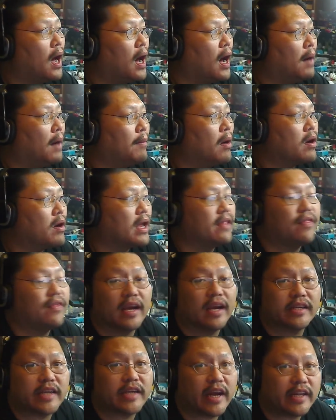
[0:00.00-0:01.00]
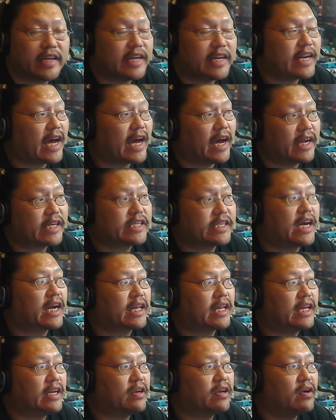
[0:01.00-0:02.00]
Okay, thanks. I did not
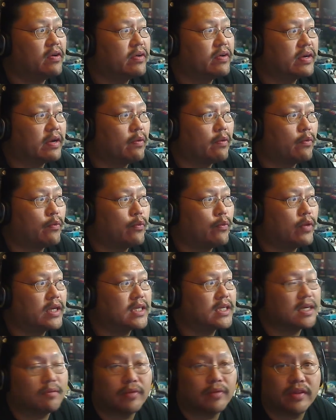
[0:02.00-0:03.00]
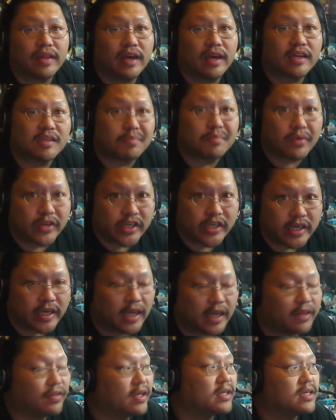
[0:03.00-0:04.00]
exactly know what's up with the
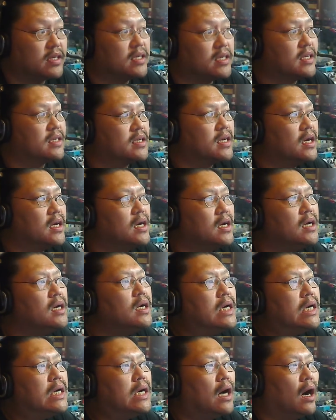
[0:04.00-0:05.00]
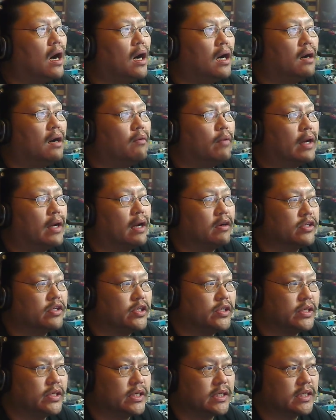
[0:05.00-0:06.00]
expiration date thing, since when I
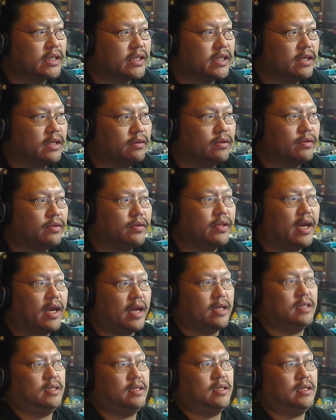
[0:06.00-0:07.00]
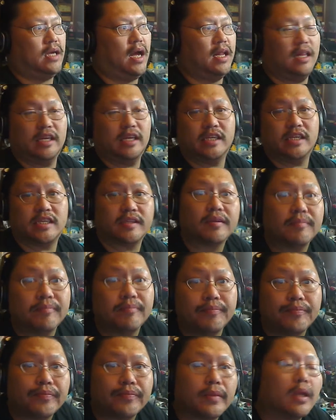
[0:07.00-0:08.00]
was using CO2 tanks, I leased
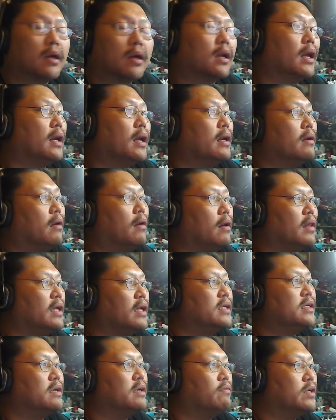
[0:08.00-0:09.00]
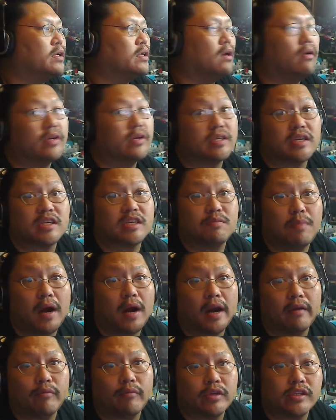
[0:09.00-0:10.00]
them. Okay, and all they said was, oh, it's
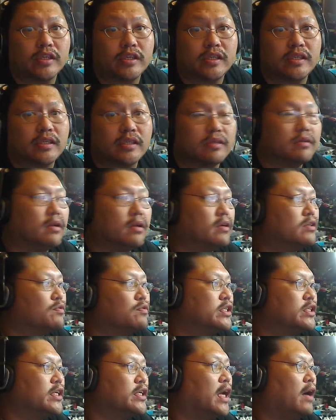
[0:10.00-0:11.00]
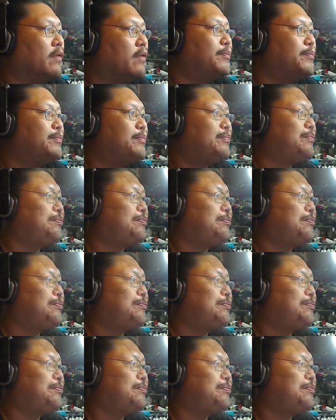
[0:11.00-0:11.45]
expired, we'll just switch it out.